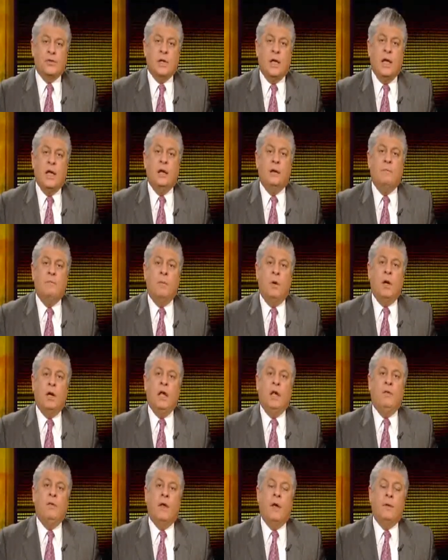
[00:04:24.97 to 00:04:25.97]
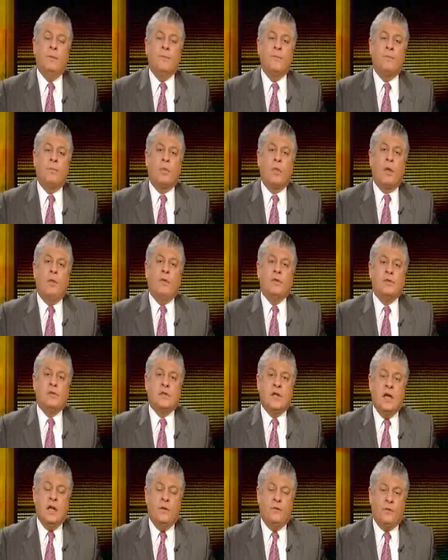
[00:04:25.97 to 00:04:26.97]
in money that the
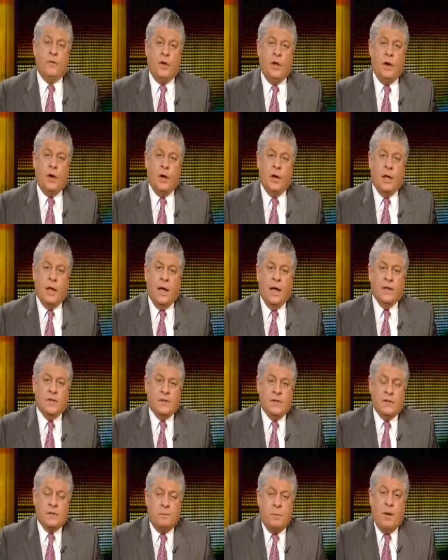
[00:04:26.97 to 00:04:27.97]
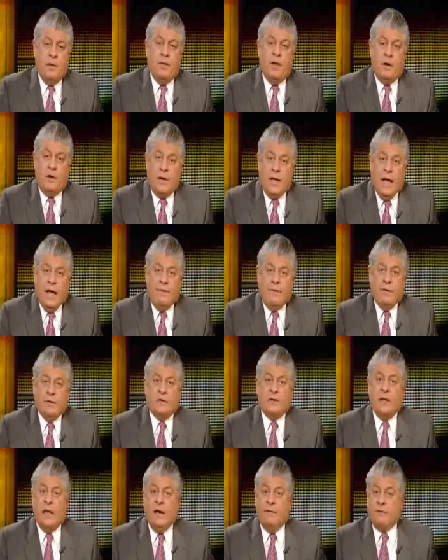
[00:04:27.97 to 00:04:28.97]
state of Florida has to spend. They don't have it,
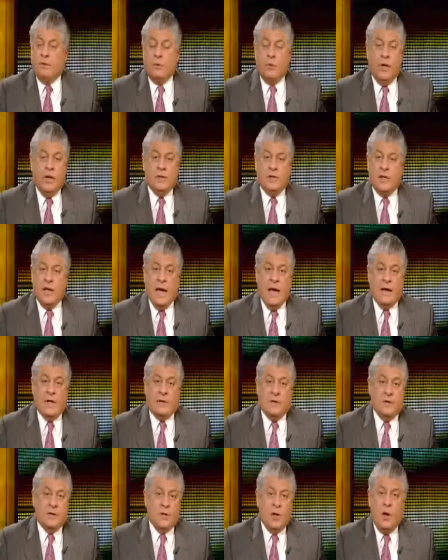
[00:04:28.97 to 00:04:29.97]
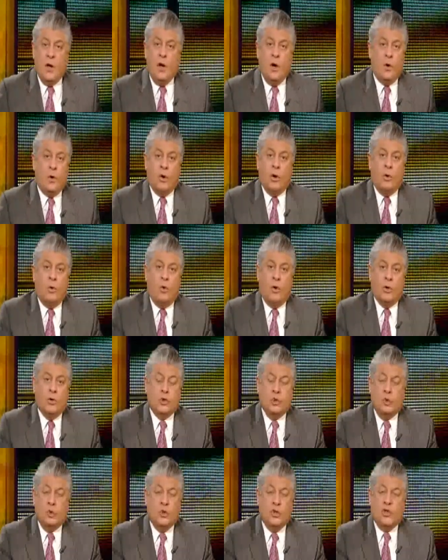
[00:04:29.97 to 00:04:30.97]
so they have to raise taxes or
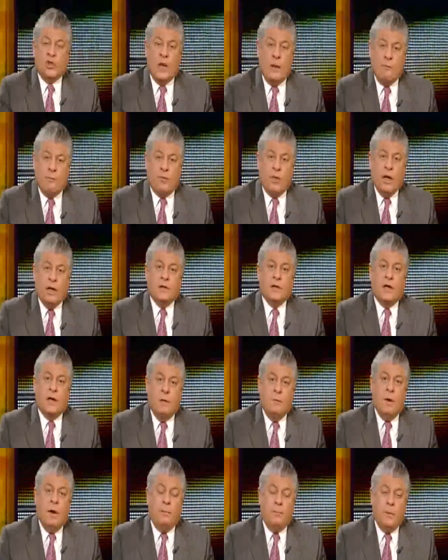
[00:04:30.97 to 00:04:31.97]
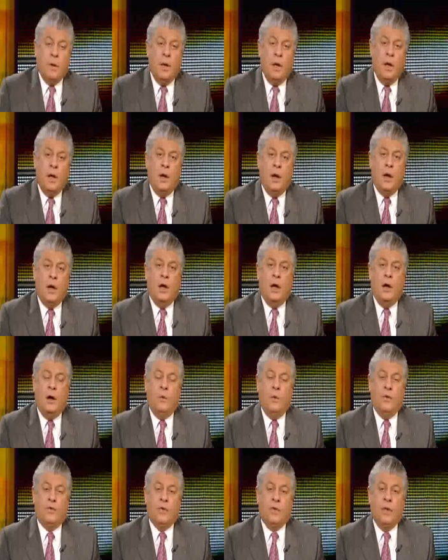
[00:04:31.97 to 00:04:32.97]
do something to come up
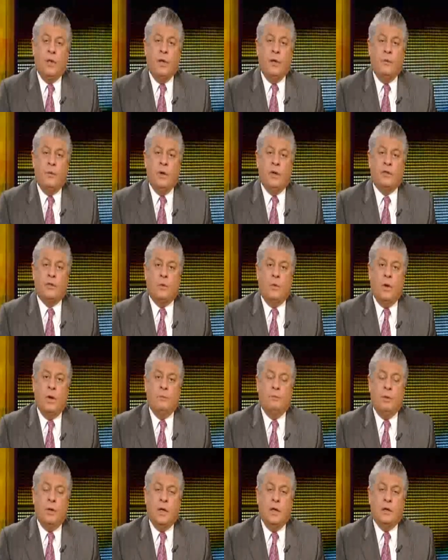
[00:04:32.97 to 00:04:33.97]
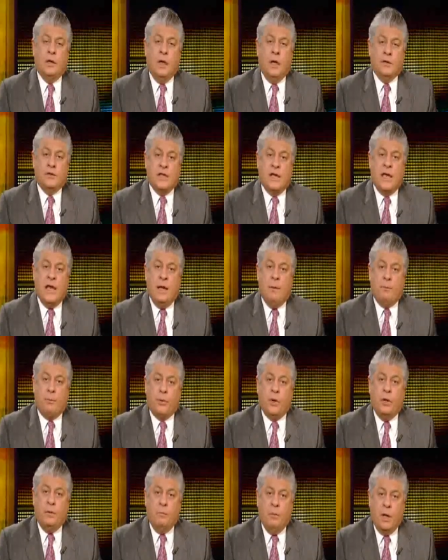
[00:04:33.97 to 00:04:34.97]
with the $1 billion. They can't
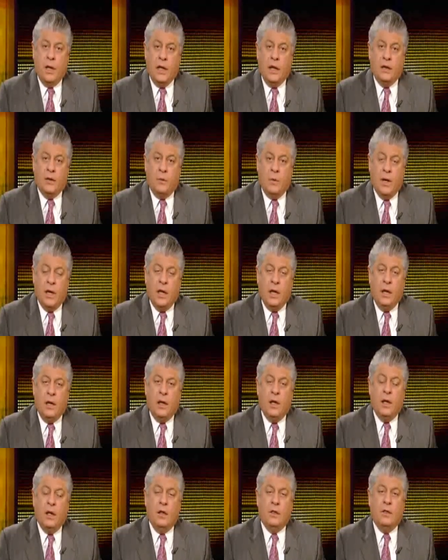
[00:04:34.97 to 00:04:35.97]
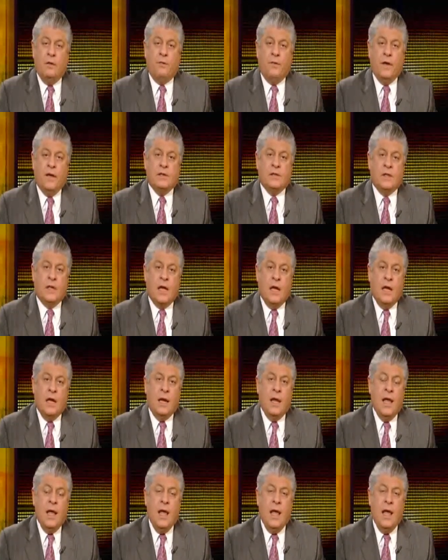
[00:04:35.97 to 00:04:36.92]
print money the way the feds can.